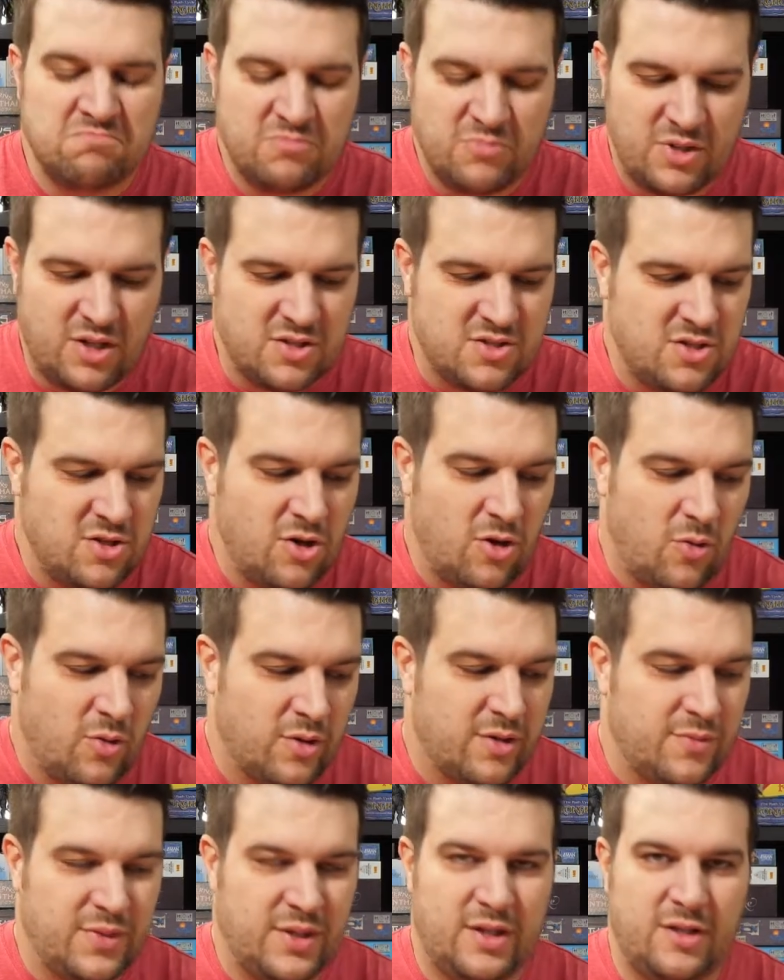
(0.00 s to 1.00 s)
because you don't
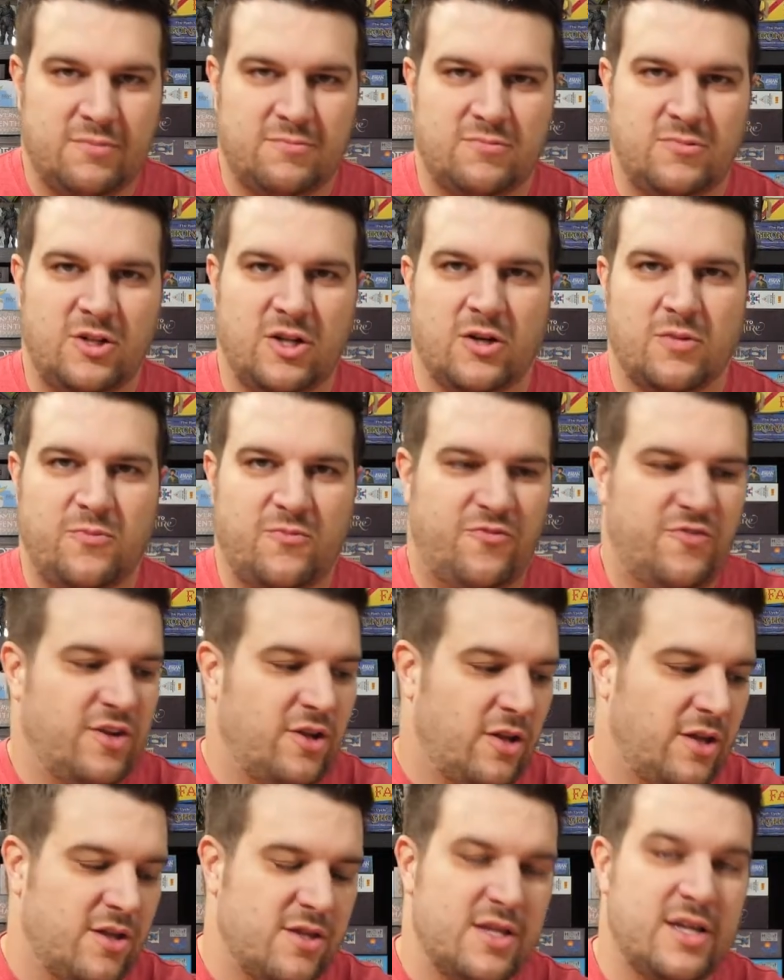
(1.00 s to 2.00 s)
want to be
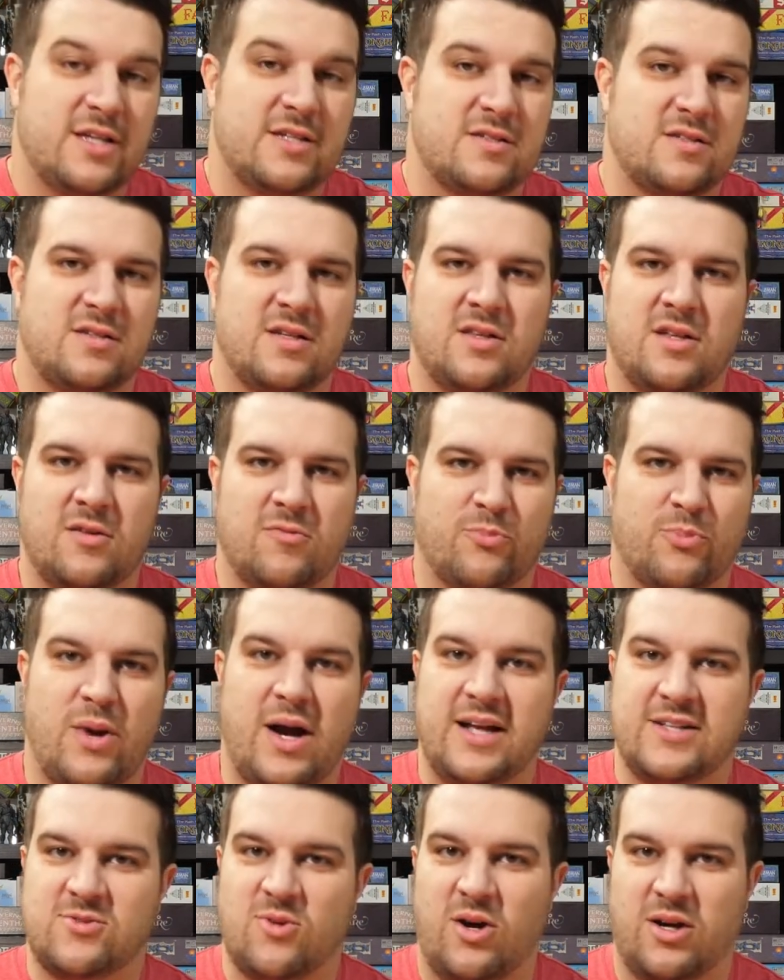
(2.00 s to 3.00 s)
fiddling this and the
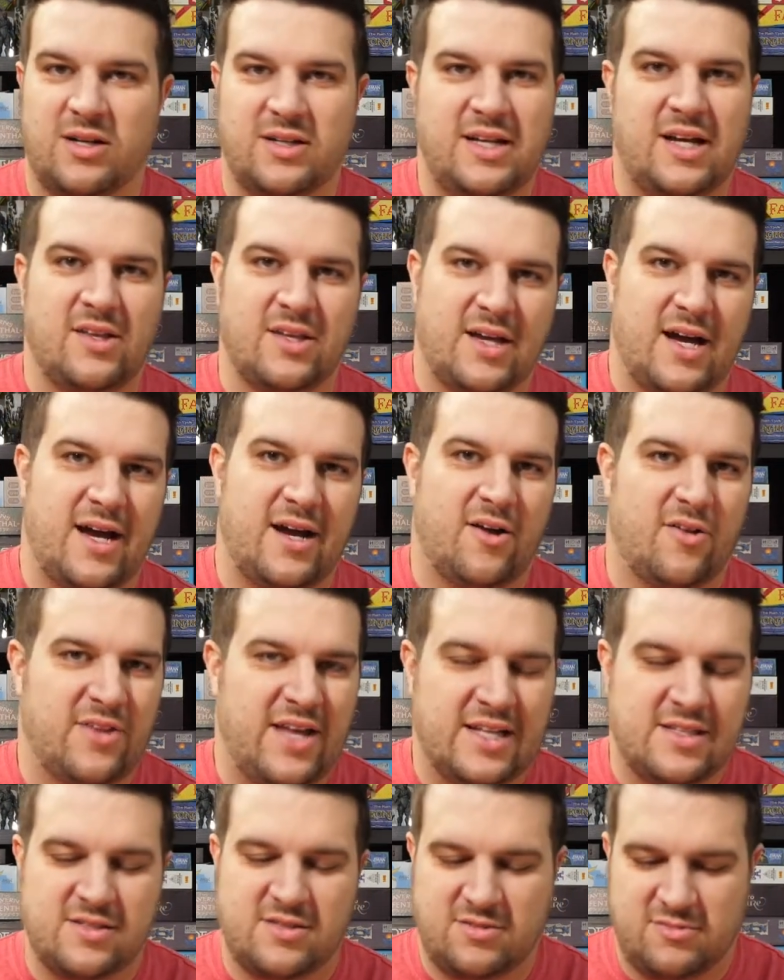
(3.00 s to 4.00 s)
bride's walking down the aisle.
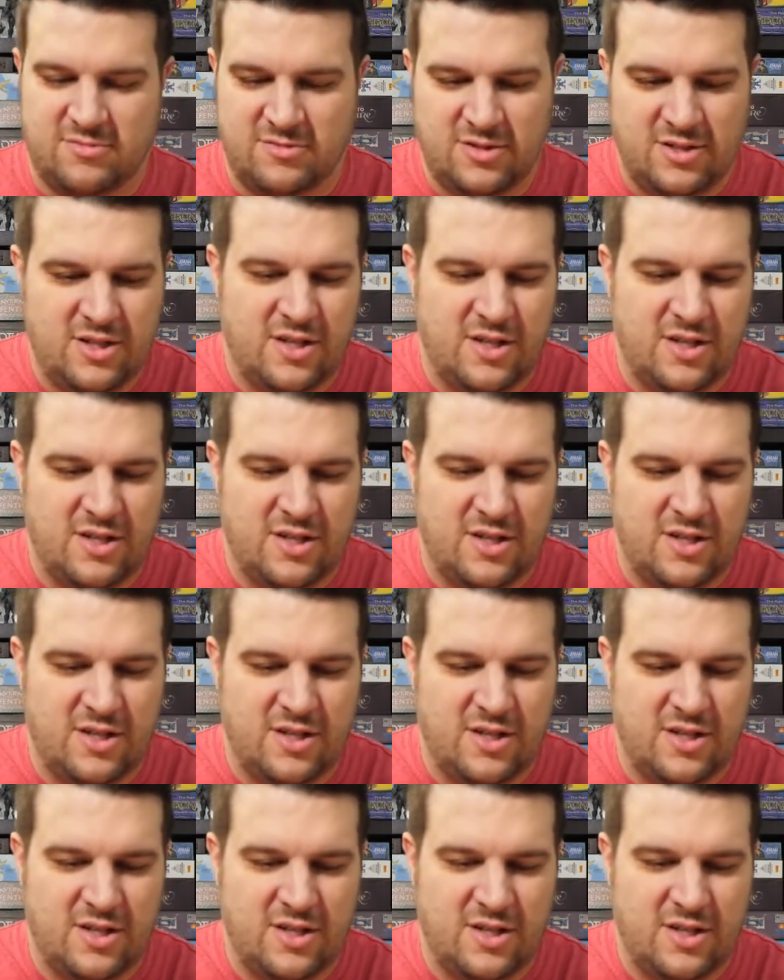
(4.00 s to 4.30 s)
That's